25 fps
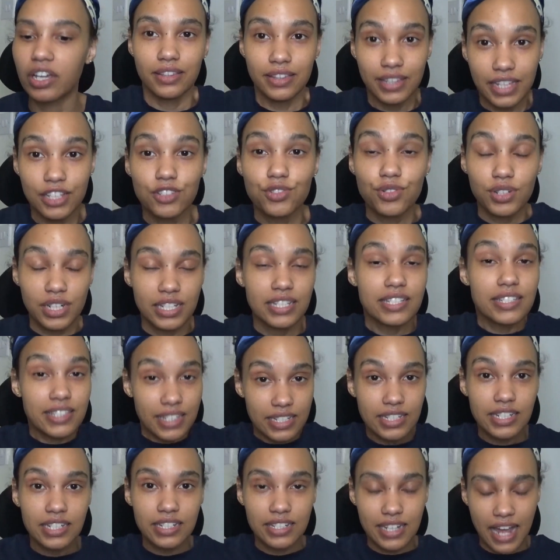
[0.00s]
Literally
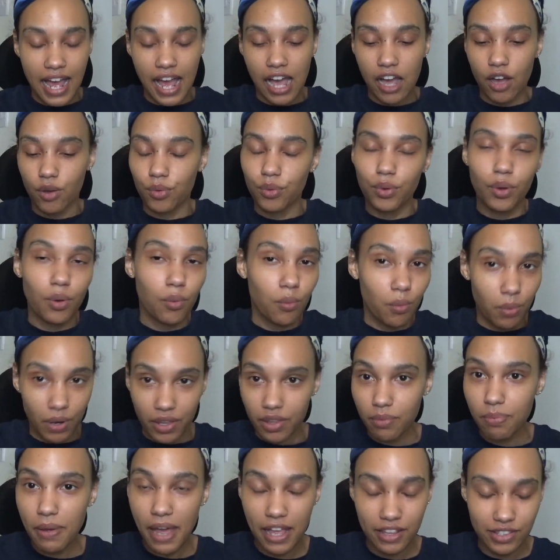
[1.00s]
sitting down
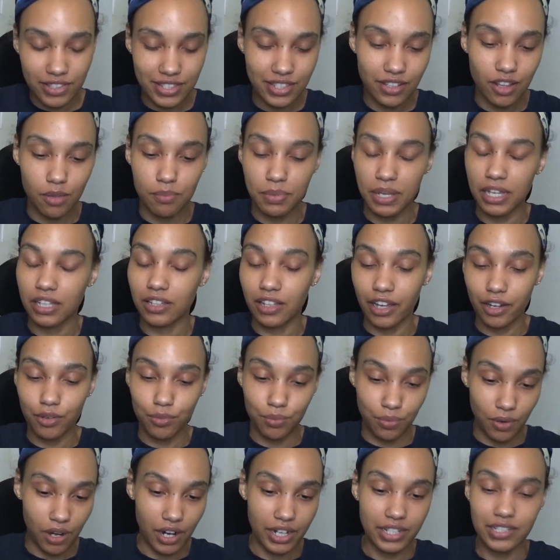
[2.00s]
with a pencil and being
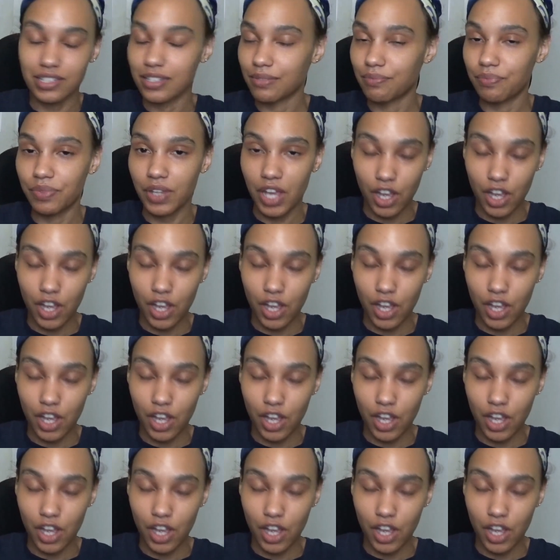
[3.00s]
like, right,